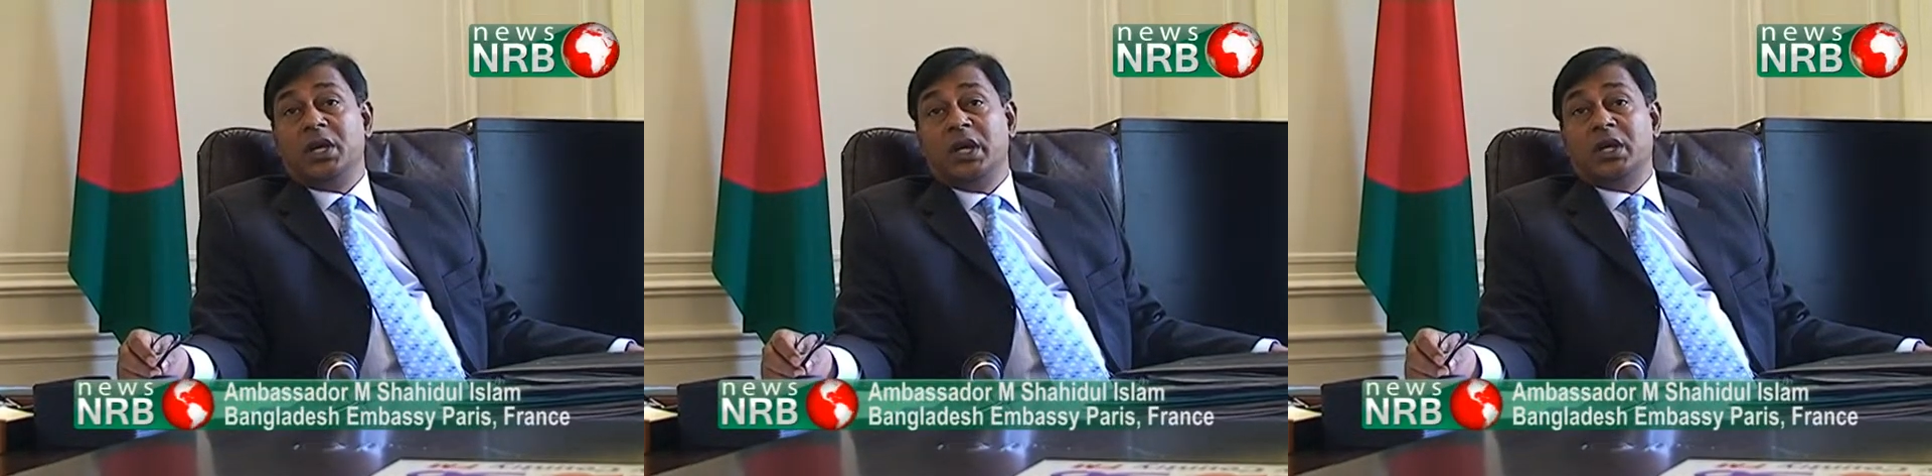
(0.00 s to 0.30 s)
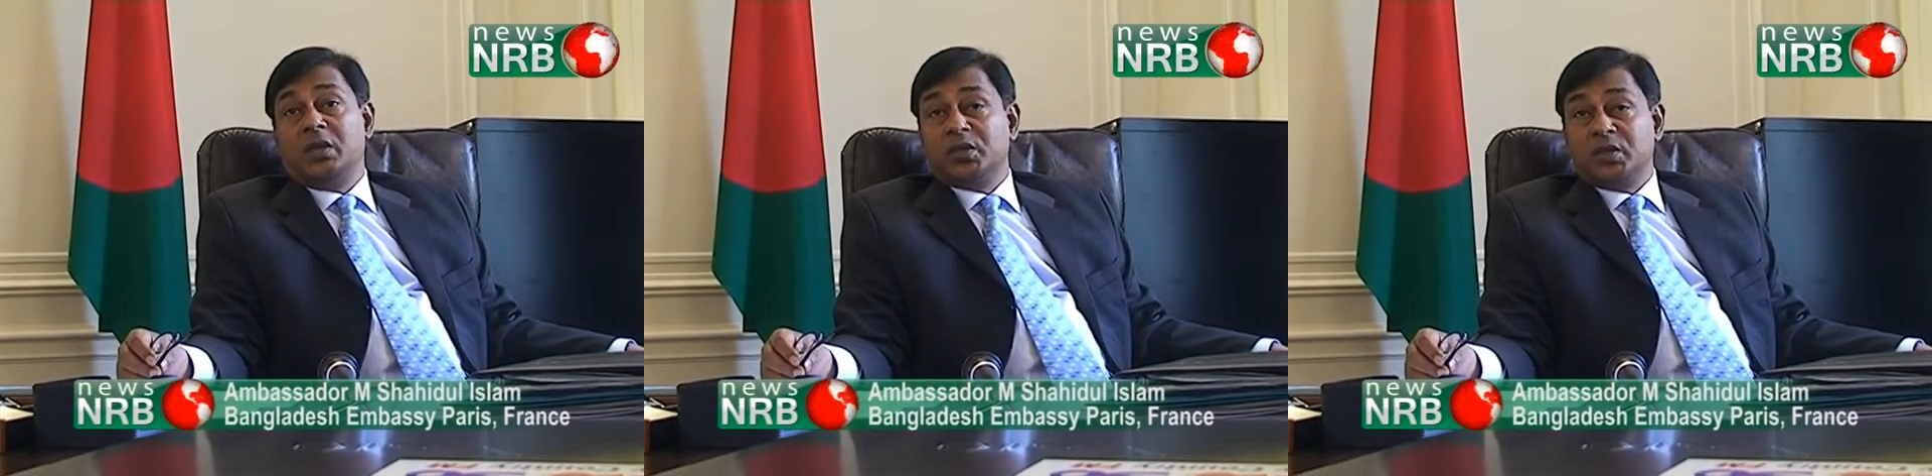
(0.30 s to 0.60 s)

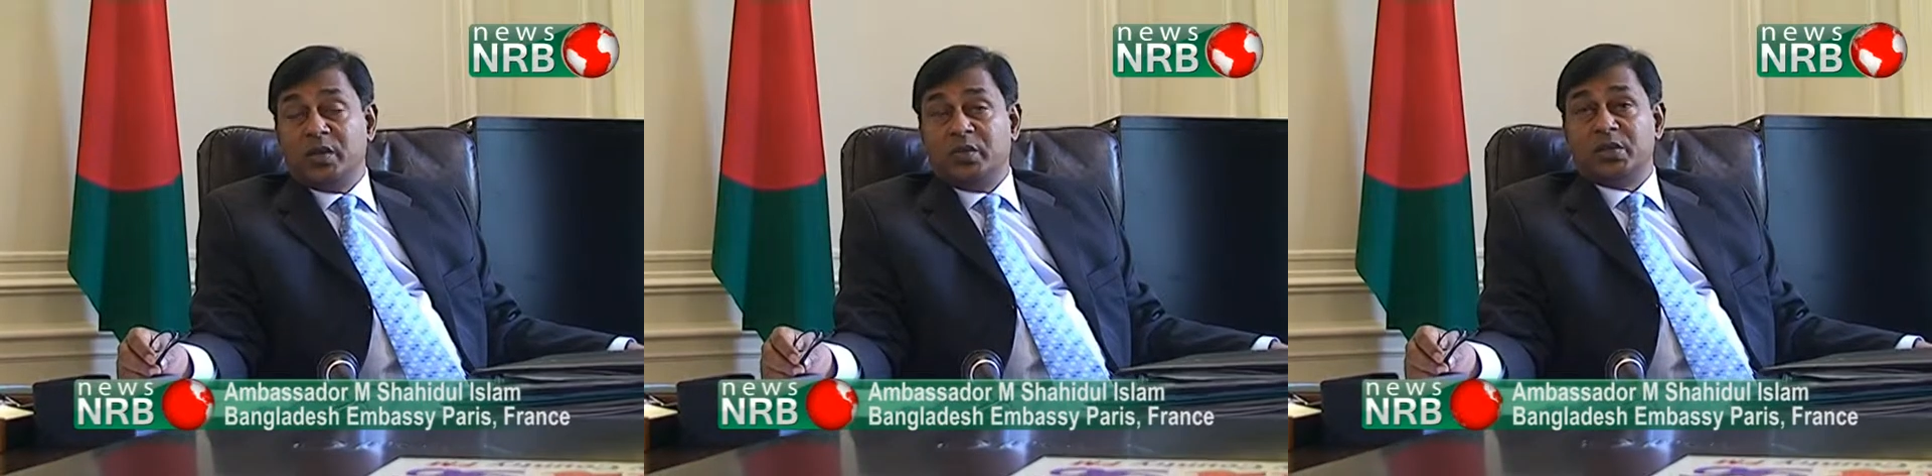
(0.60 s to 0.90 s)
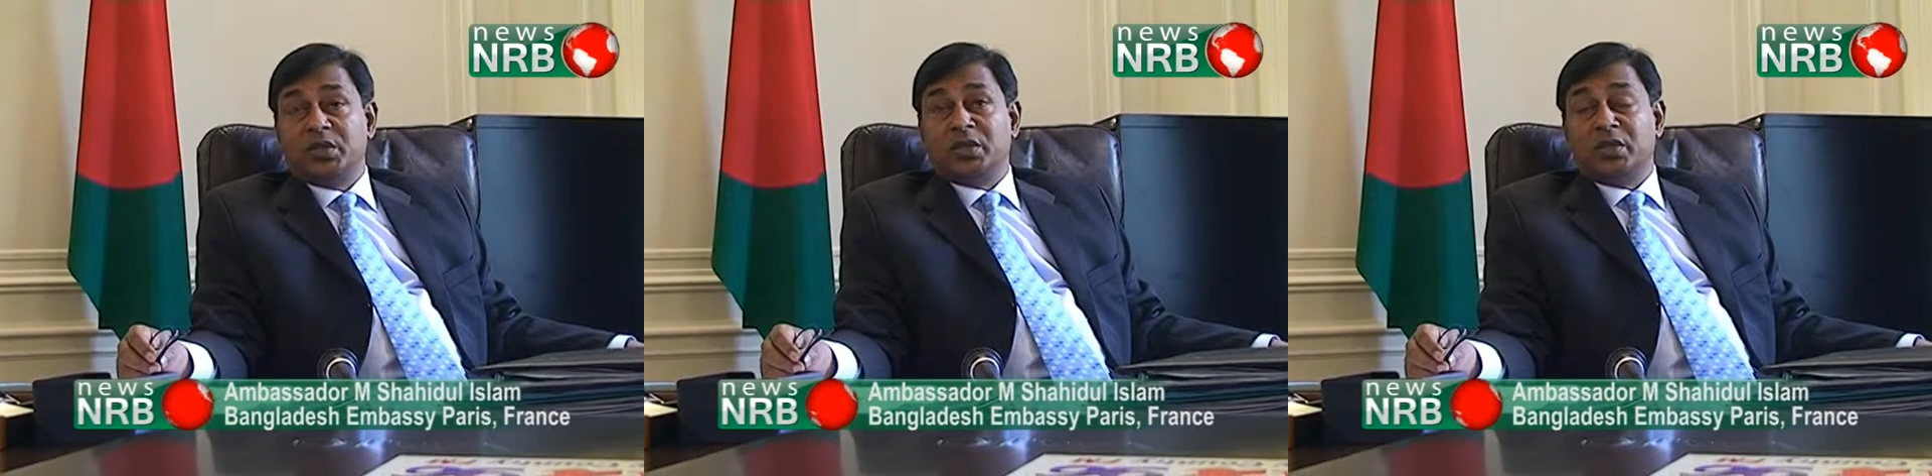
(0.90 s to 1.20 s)
and also the
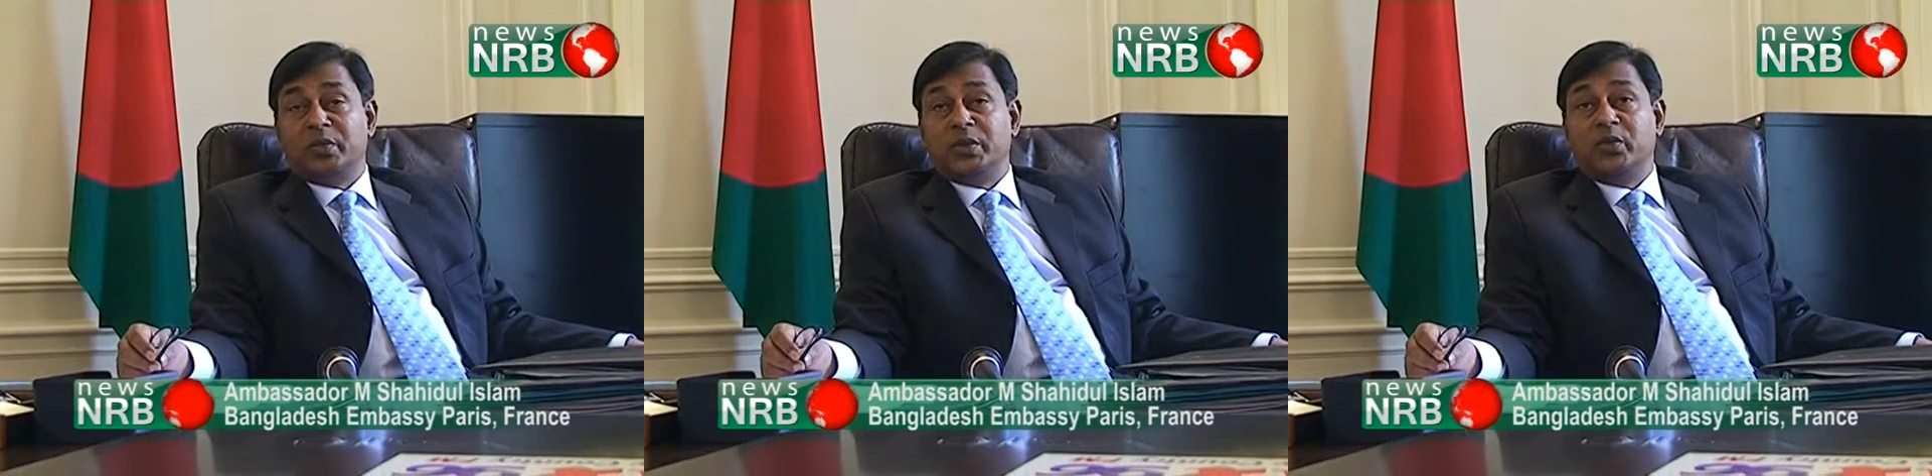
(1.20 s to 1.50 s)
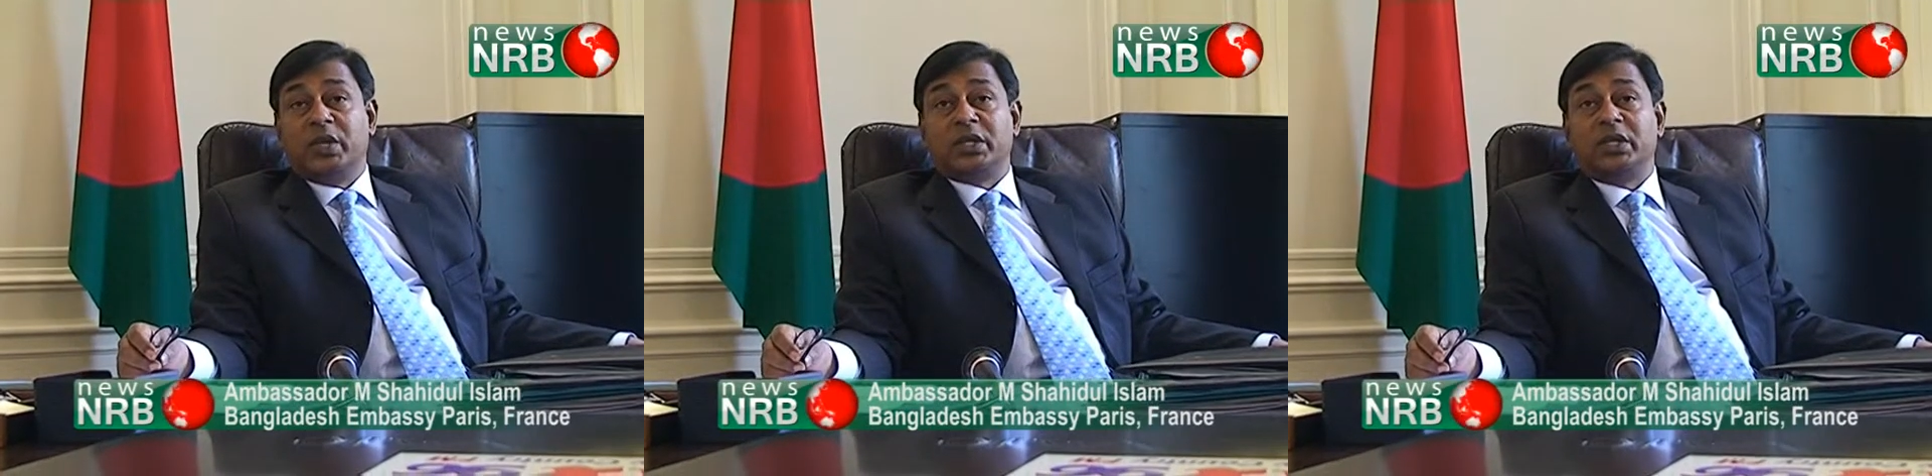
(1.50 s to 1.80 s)
position of the
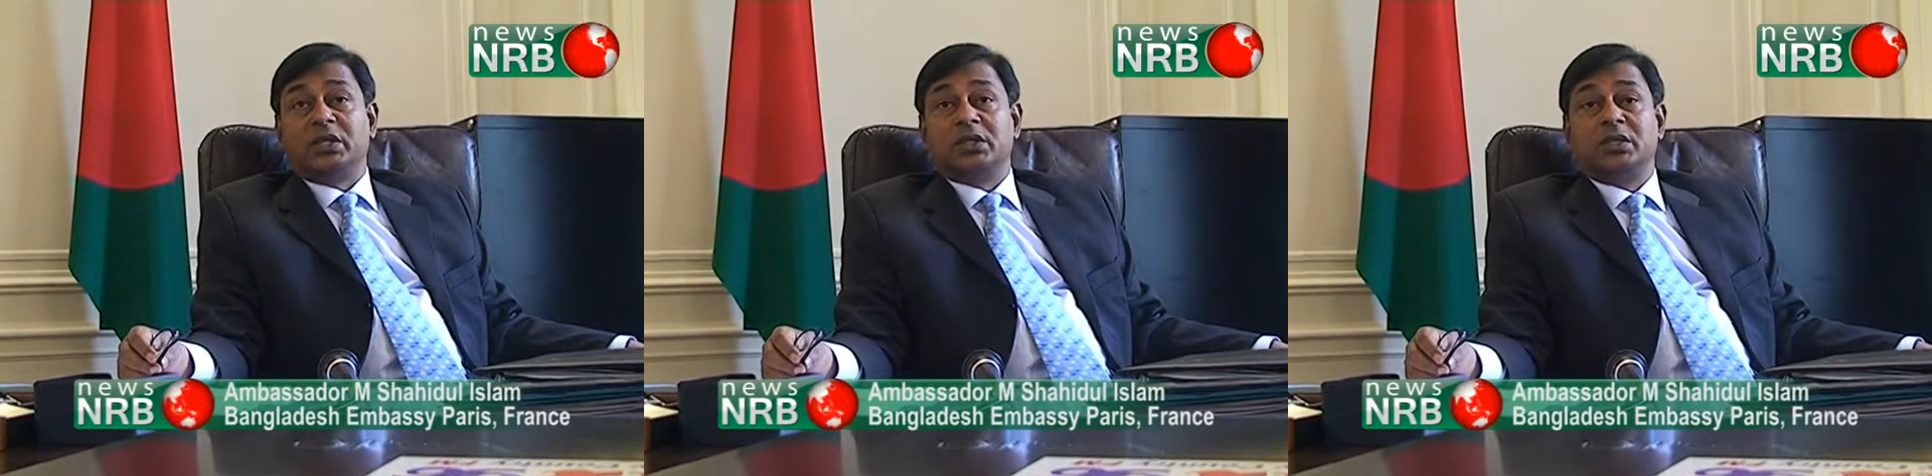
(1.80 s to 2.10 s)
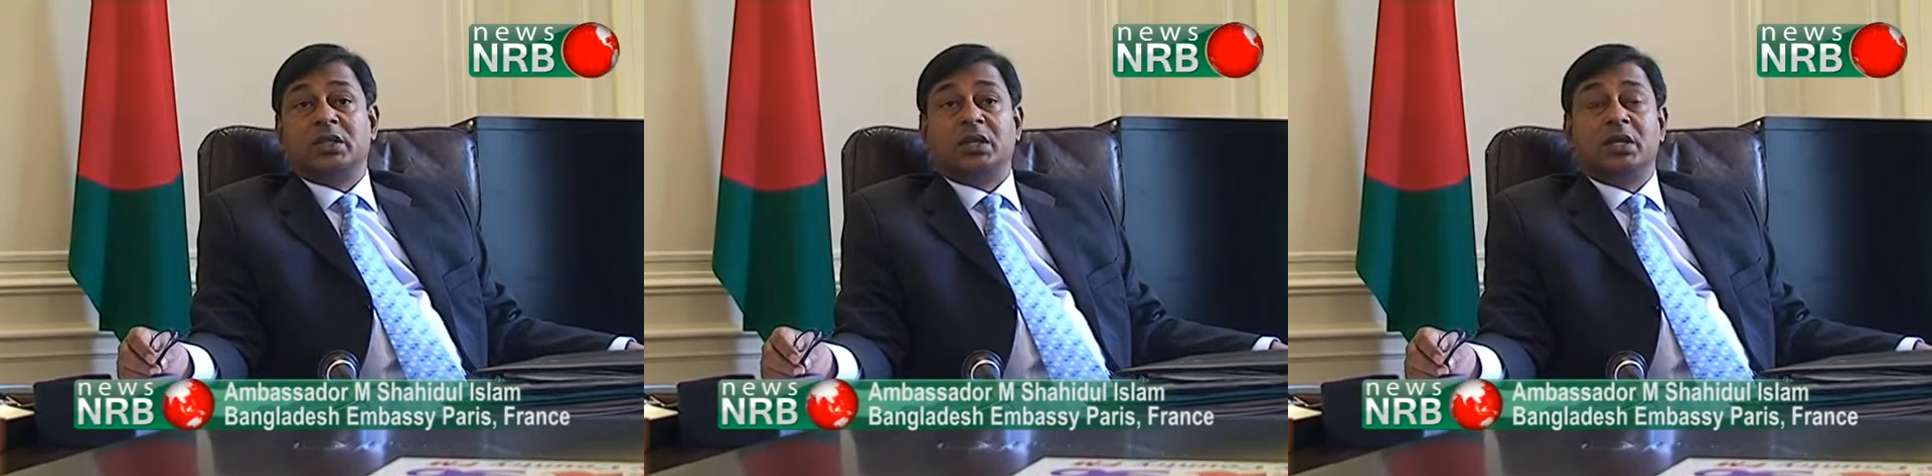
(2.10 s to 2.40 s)
workers